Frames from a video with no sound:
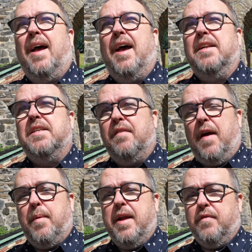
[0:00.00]
and if
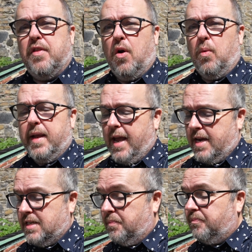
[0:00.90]
I were here for the whole
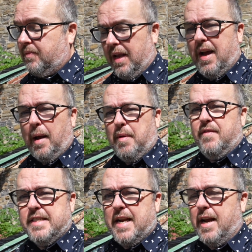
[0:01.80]
weekend, I'd be
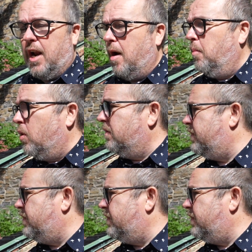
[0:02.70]
visiting a lot more of